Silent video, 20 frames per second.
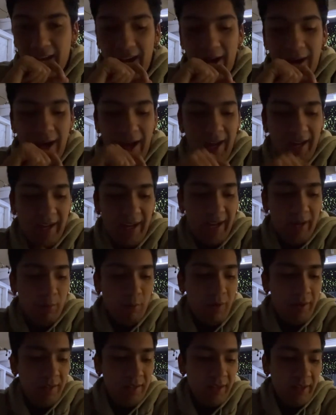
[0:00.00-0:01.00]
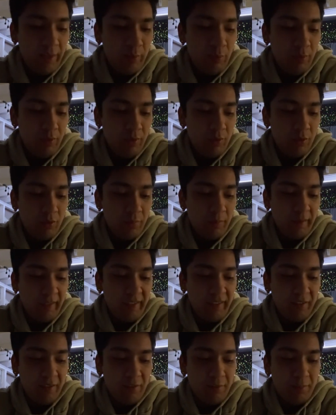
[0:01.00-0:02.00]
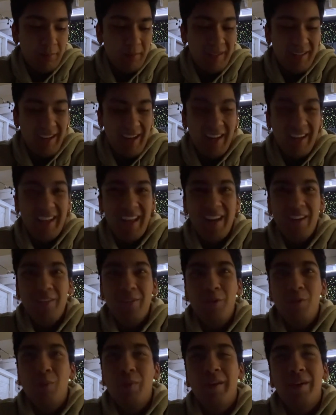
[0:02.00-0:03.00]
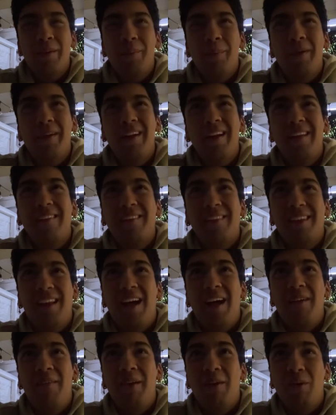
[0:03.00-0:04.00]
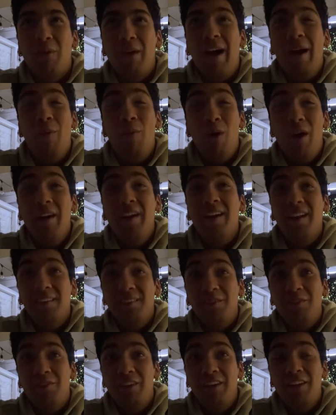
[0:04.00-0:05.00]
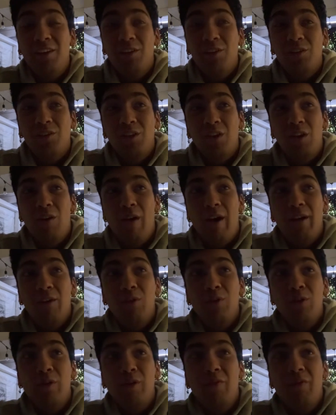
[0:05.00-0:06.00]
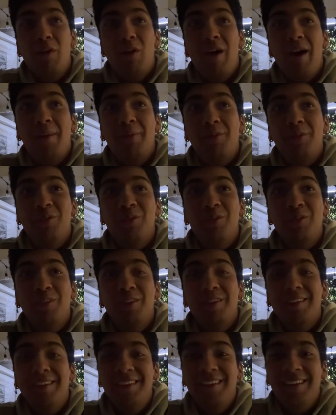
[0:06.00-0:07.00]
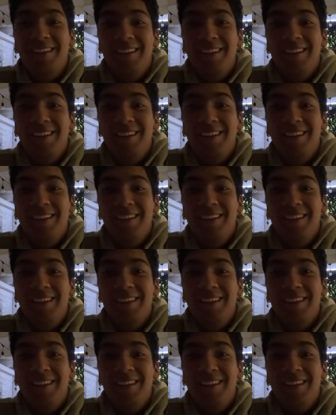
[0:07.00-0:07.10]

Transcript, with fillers: Yeah, I, I wanna I wanna do a video, but I kind of don't want to put it as a live. I I want it as a video, so I don't know if I'll have to.